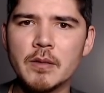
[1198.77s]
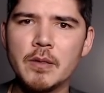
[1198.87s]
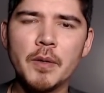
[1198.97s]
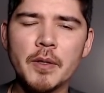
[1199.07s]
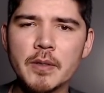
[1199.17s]

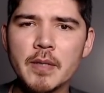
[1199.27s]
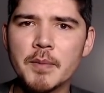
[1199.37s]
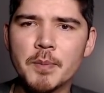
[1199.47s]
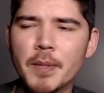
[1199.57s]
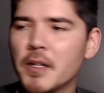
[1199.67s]
200
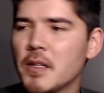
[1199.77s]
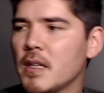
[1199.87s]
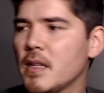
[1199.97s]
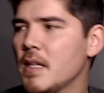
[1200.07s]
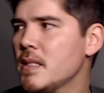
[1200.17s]
times bigger
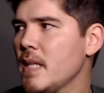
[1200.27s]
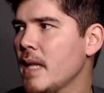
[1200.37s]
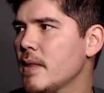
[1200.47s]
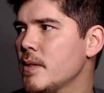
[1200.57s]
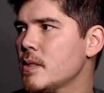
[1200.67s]
than this
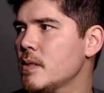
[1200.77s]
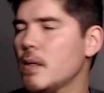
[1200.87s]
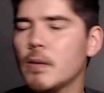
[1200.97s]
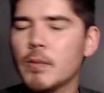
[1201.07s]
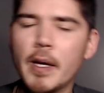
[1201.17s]
and there's
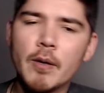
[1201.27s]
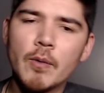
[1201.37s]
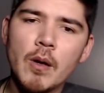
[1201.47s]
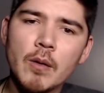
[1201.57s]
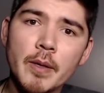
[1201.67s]
no right or
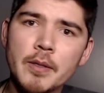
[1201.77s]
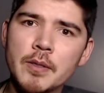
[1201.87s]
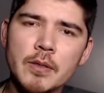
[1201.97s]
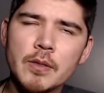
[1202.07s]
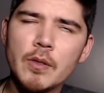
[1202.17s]
wrong way
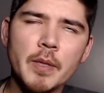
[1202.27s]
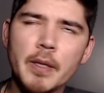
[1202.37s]
there's so many